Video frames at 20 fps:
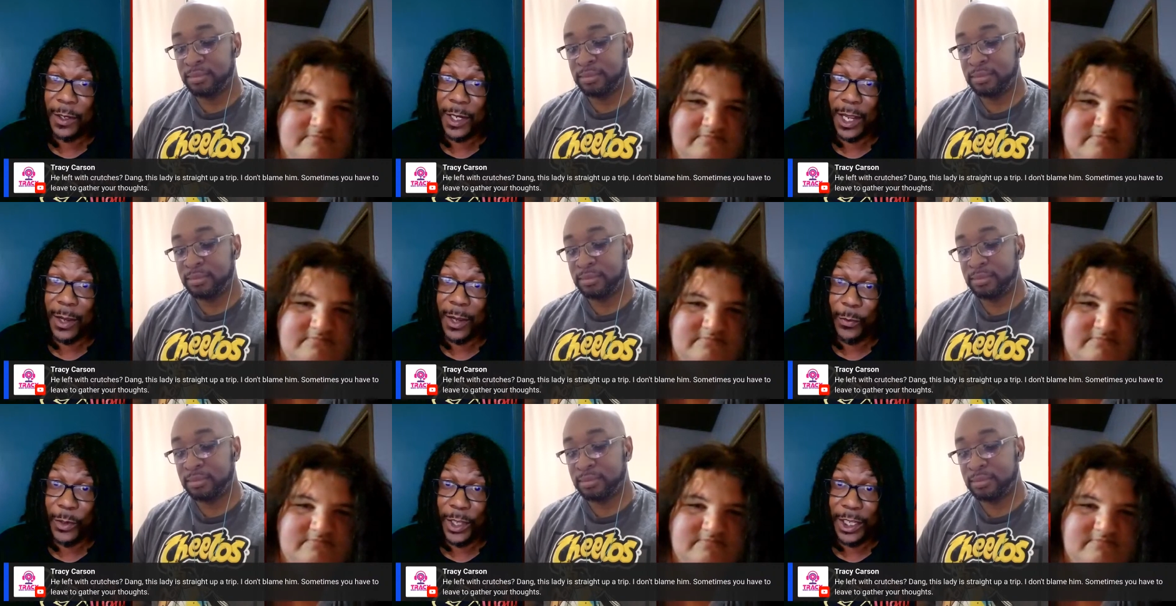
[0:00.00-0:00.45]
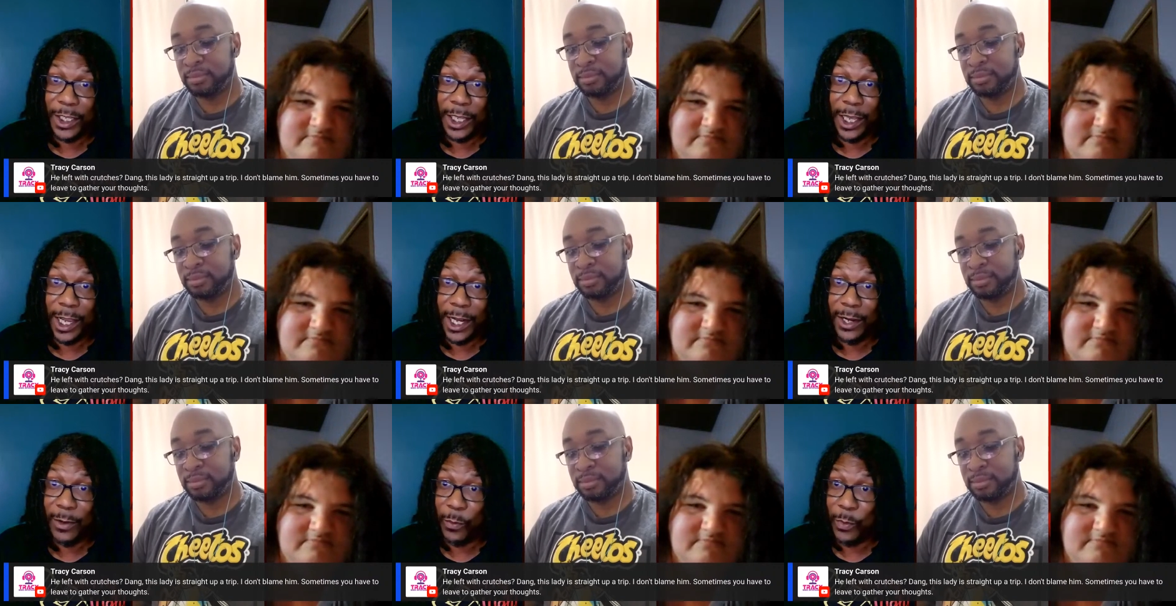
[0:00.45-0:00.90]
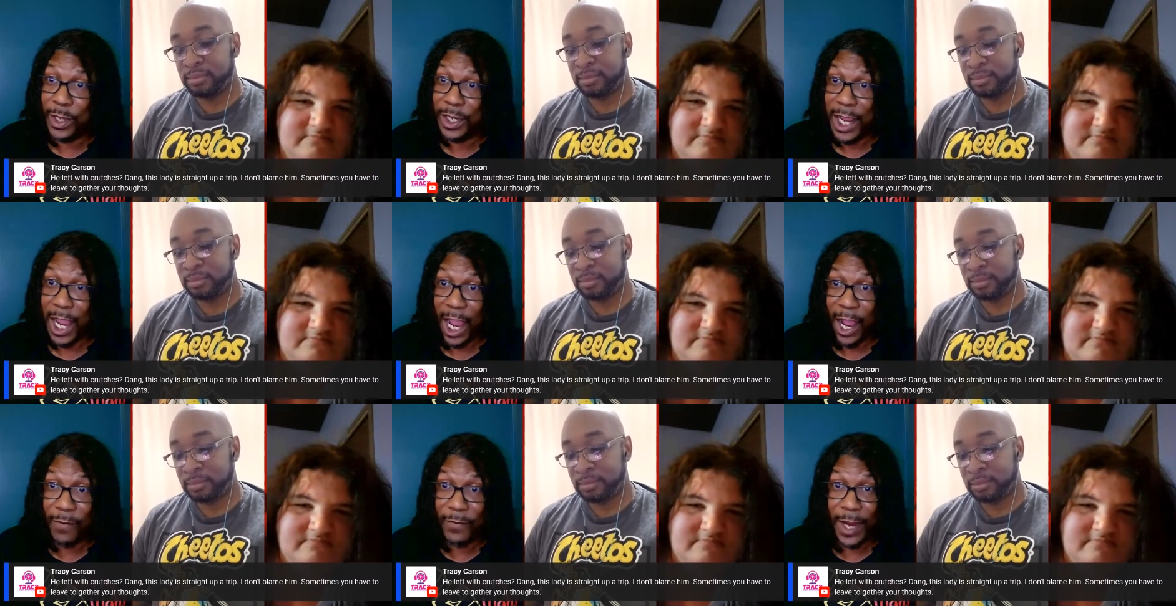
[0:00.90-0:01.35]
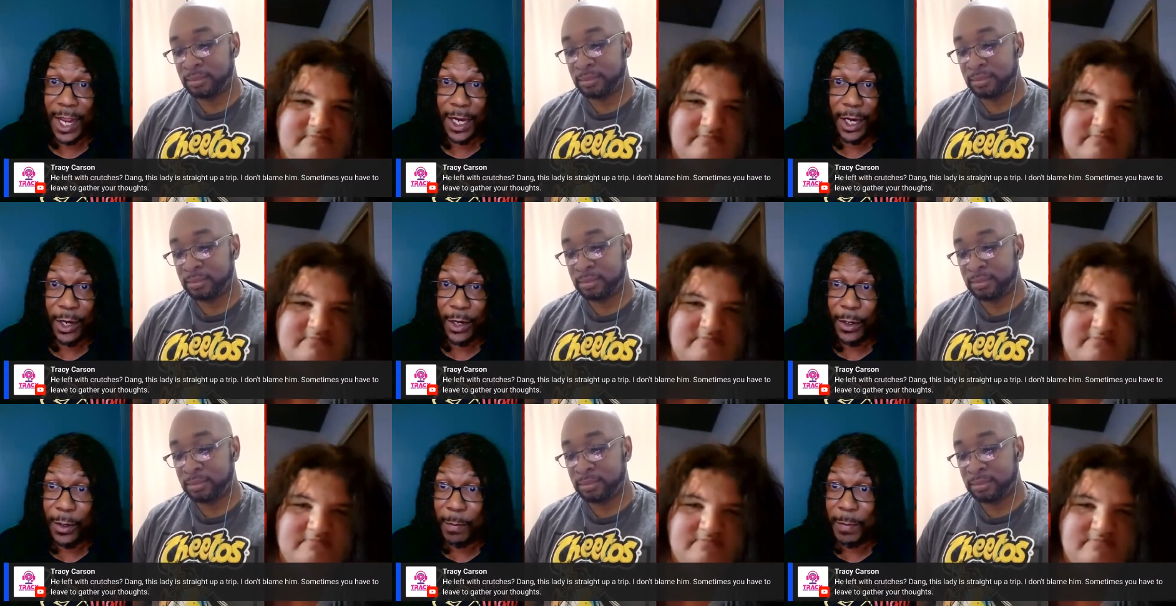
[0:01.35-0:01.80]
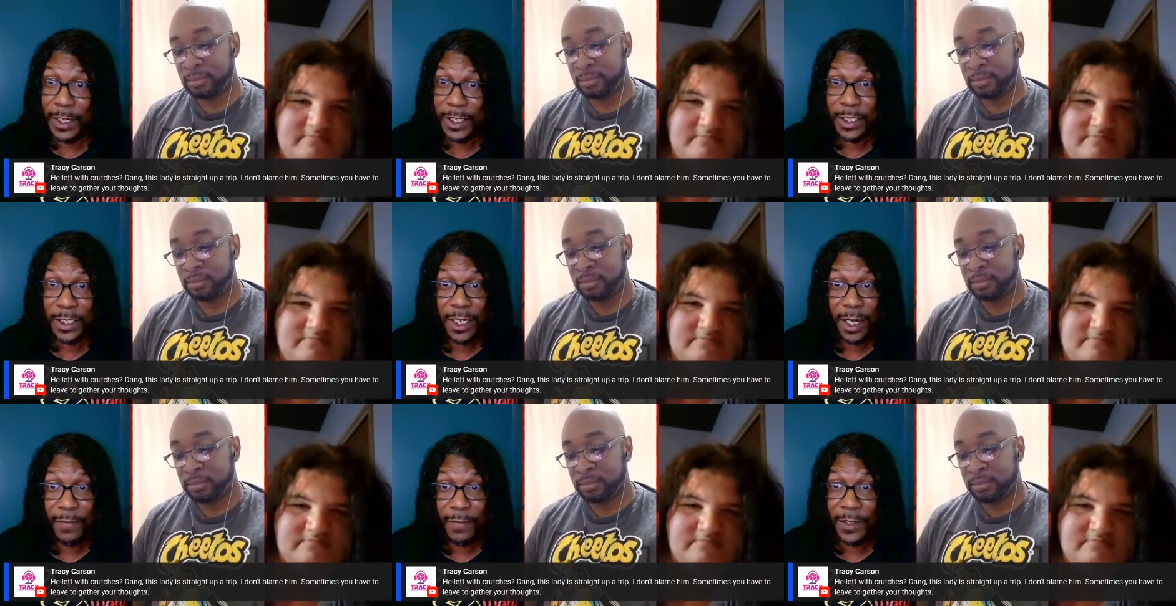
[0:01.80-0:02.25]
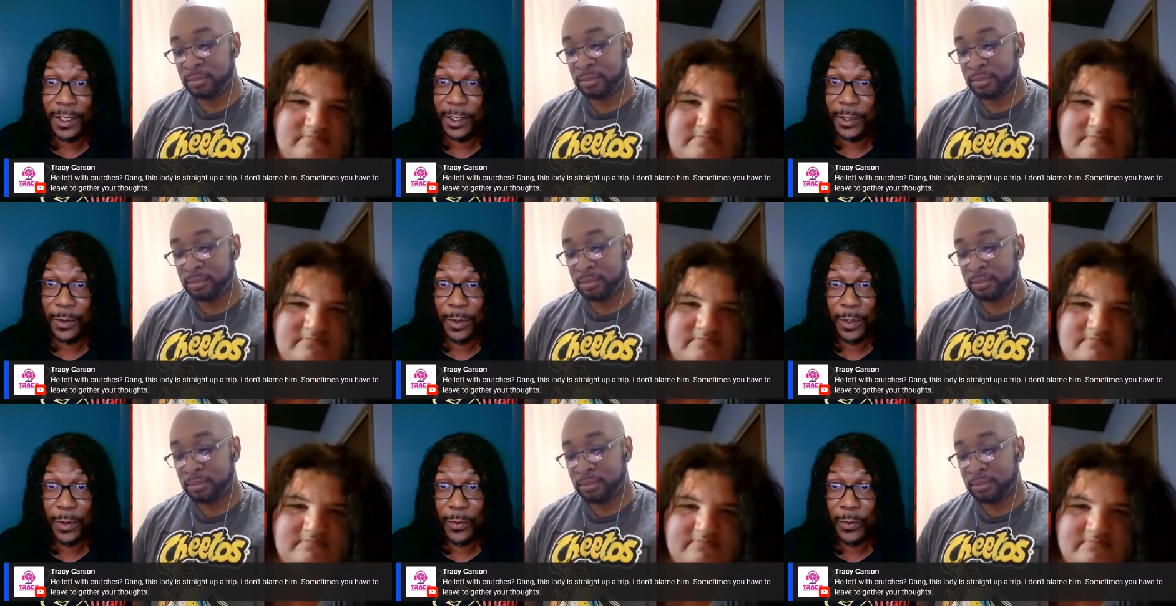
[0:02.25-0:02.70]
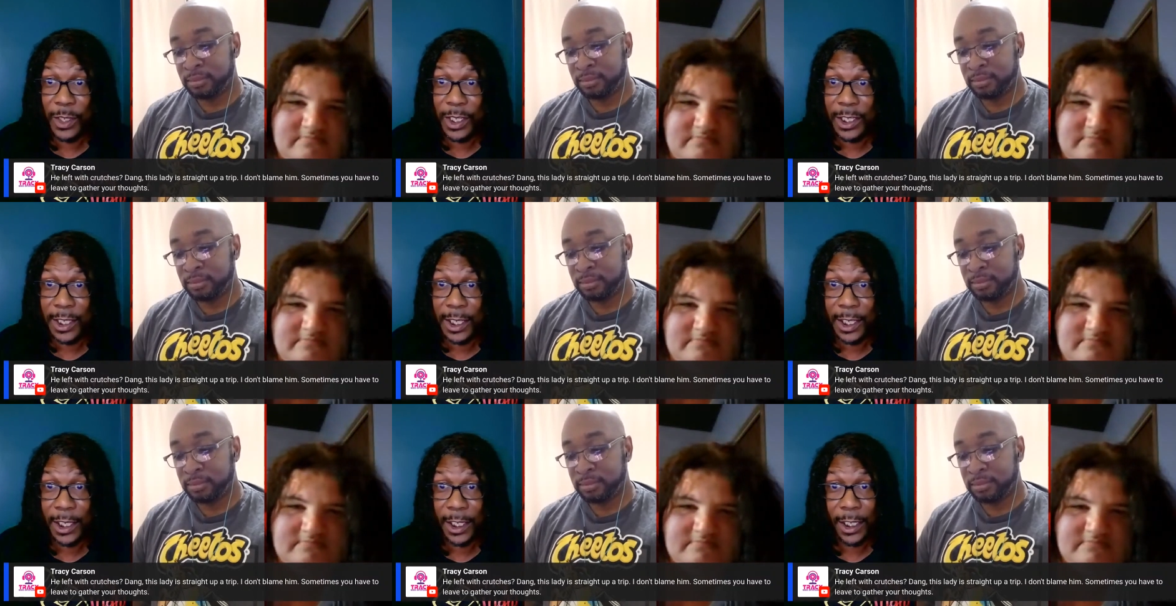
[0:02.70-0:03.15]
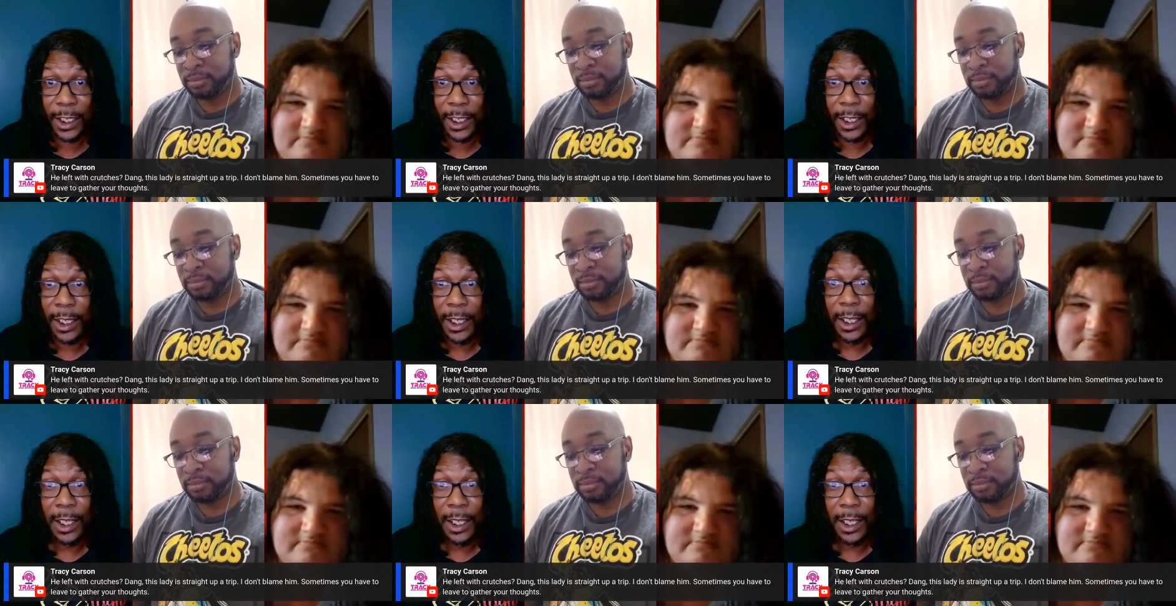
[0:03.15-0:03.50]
Speaker 1: on that weekend and we have like a whole bunch of stuff to do on the weekend